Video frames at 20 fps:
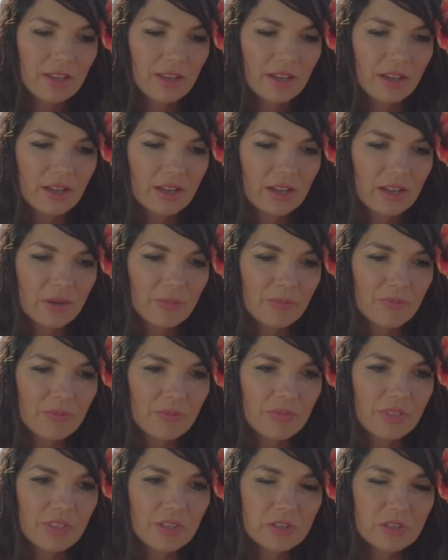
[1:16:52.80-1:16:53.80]
um,
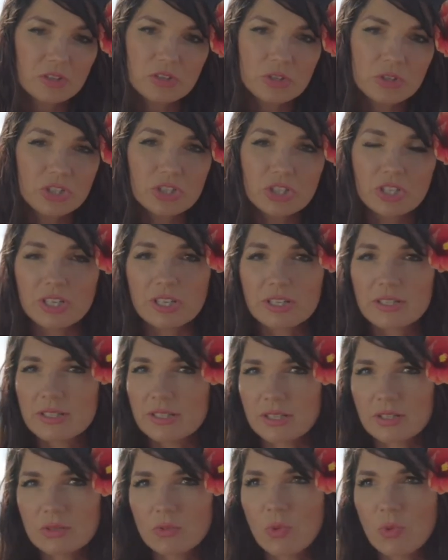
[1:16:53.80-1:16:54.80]
the nutritionist
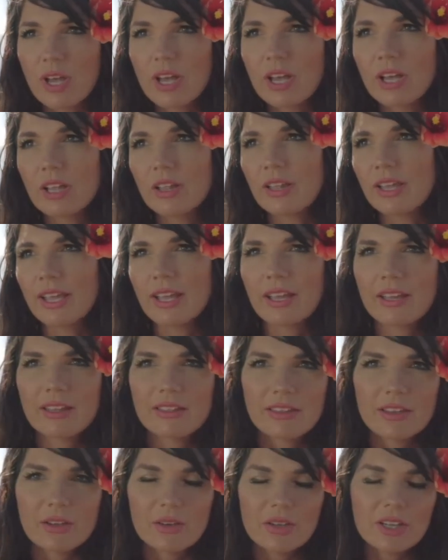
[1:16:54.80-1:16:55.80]
as well.
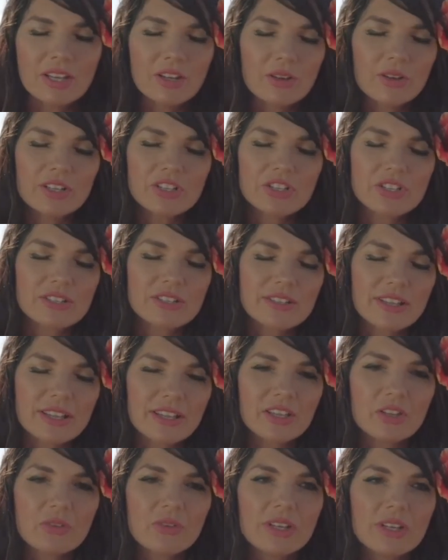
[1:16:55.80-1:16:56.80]
And uh, you know it's just like
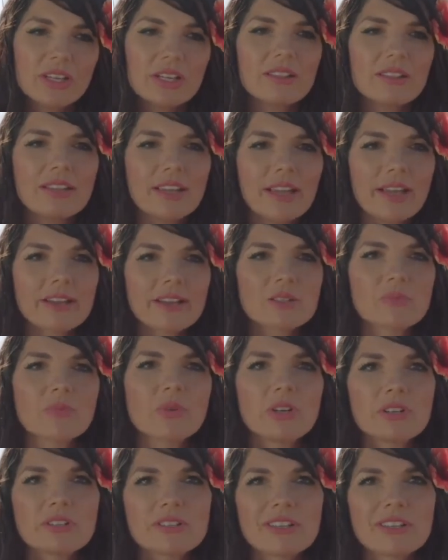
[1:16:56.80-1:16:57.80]
you need the
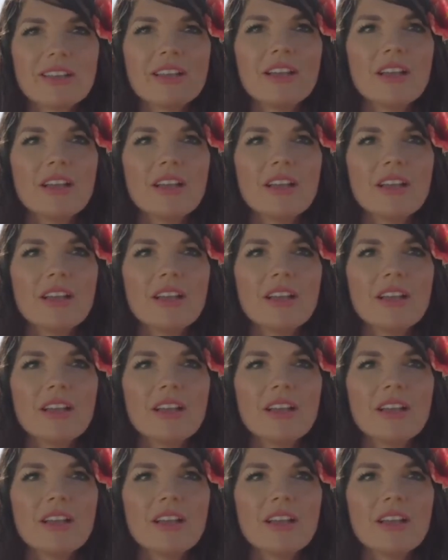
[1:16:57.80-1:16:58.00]
experts.